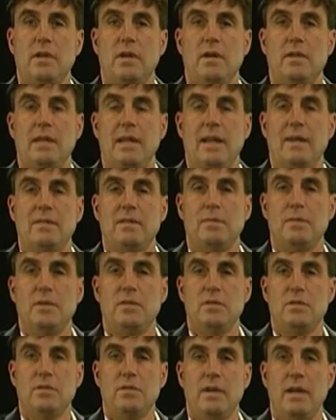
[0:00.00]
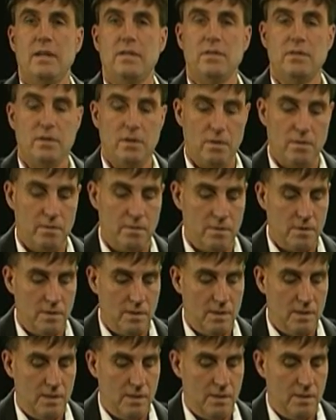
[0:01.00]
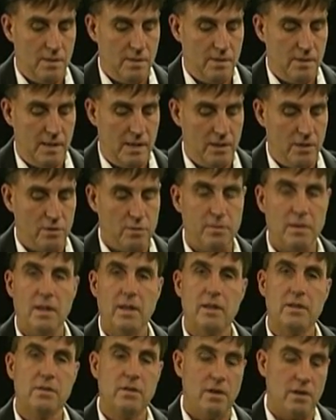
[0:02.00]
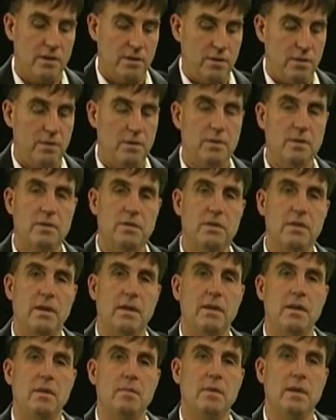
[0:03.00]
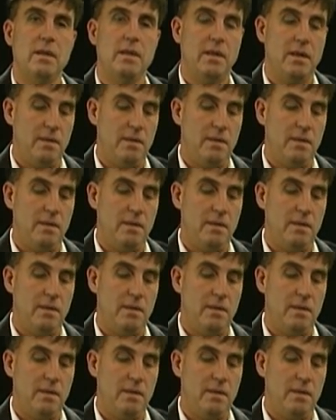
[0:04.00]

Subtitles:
on, they have to be stretched. So I use my electronic tuner, which is down here on my knee.